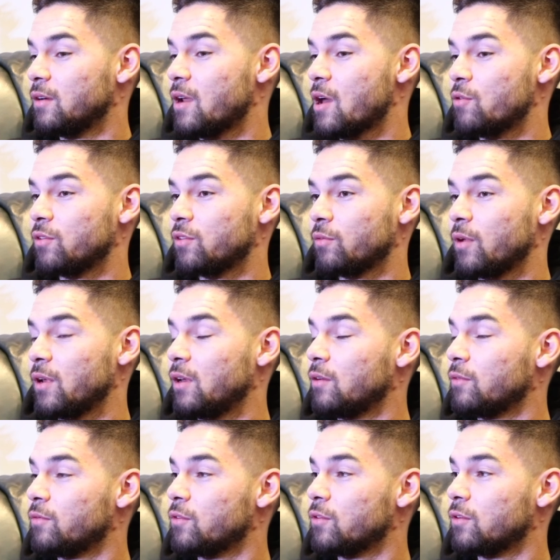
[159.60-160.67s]
Now it's
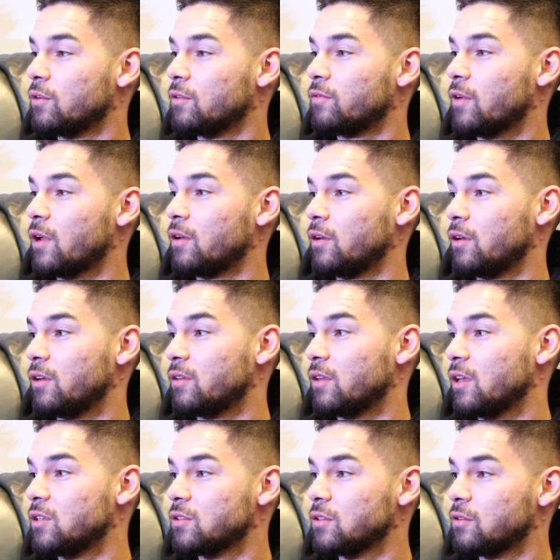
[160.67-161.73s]
waiting for the
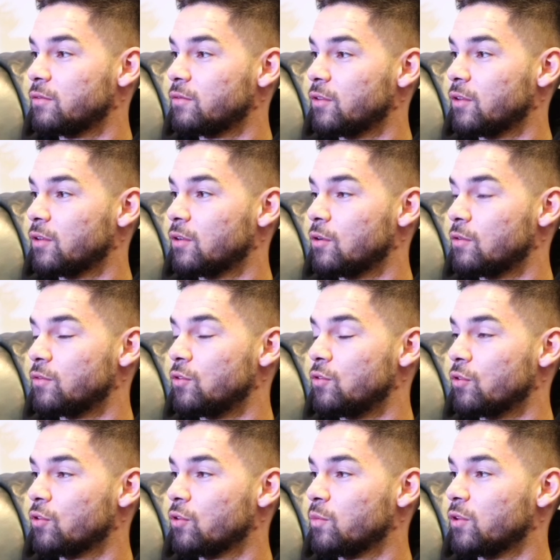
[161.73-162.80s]
finalization of the
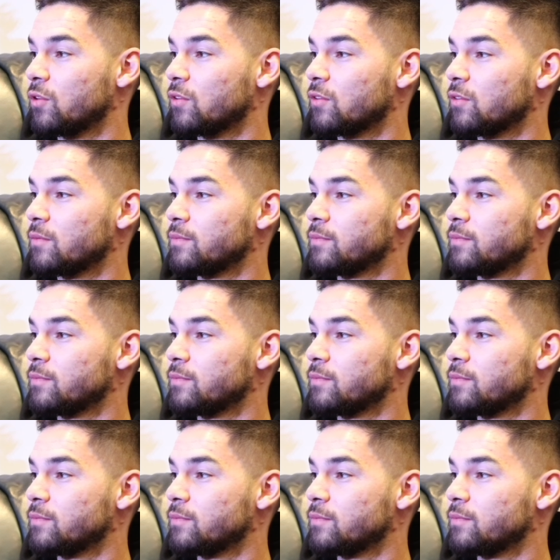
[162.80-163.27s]
documents.